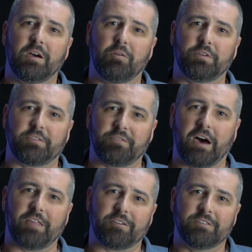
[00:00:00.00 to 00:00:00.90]
with the
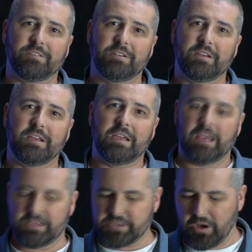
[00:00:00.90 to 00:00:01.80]
Father.
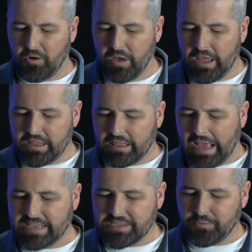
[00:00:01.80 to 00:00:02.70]
And so the
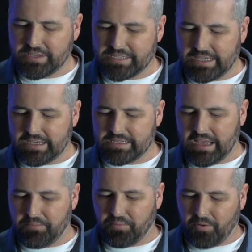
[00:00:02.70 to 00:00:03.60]
last thing we see is
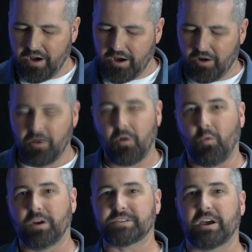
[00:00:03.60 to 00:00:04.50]
that prayer
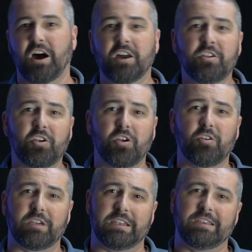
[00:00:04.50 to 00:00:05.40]
was
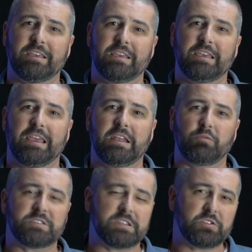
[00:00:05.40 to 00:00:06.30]
unhurried and it
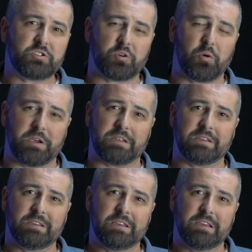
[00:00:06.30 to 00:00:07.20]
was enjoyed.
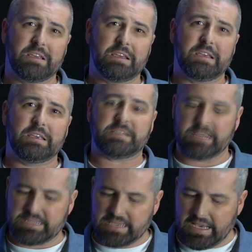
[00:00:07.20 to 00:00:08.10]
You
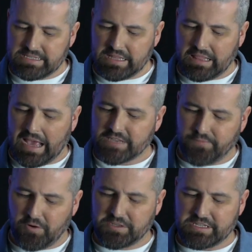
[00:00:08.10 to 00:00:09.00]
see, it says, the last
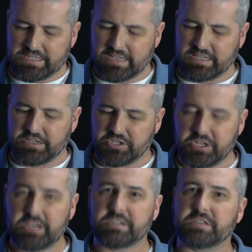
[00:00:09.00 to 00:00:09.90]
verse, it says that
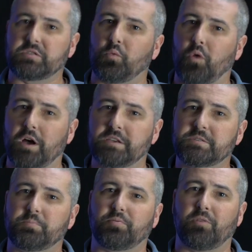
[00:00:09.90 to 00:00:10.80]
Jesus
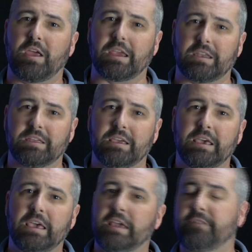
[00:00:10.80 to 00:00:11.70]
was praying.
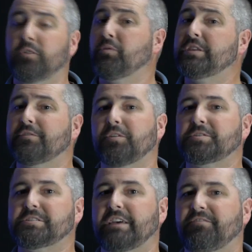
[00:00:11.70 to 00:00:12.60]
And if you read the
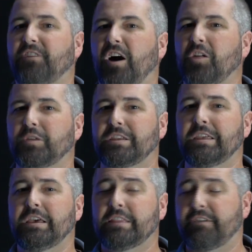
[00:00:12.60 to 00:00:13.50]
verses that follow
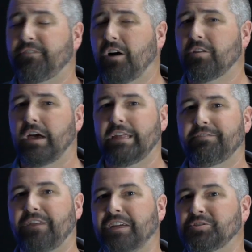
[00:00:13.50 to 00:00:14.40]
that, in
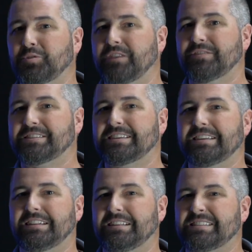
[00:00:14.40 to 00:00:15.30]
fact, you'll even see
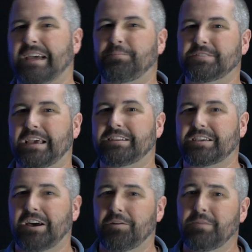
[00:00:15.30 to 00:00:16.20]
that the disciples had to
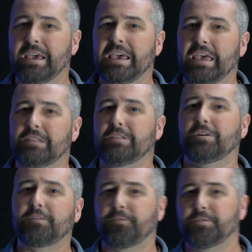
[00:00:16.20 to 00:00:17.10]
come and
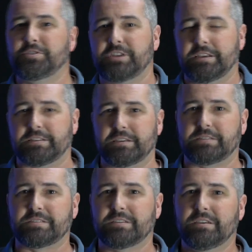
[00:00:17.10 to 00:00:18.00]
look for
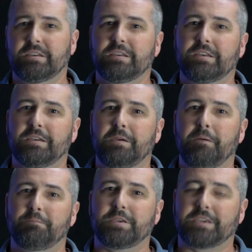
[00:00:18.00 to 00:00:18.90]
Jesus
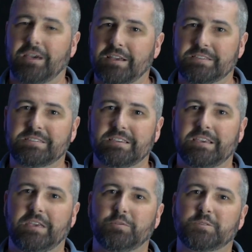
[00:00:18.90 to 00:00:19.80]
because
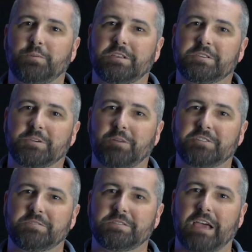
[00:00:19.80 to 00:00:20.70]
he was spending so
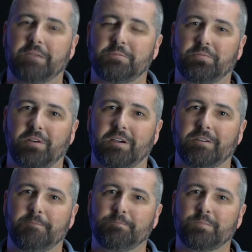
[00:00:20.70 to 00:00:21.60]
much time in prayer.